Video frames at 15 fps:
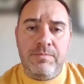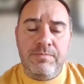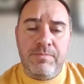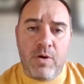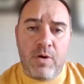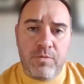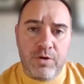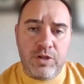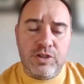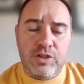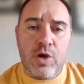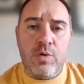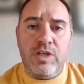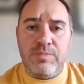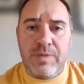both under
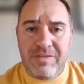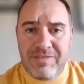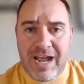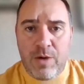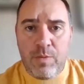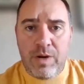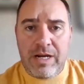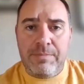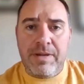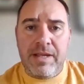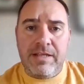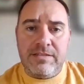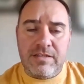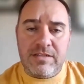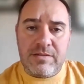Tony Smith, now Willie
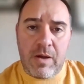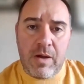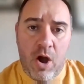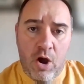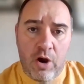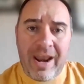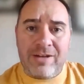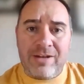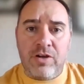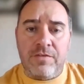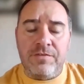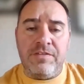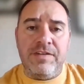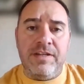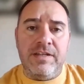Peters, on and
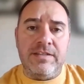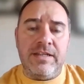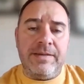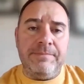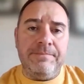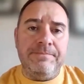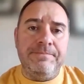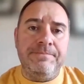off the field, isn't it?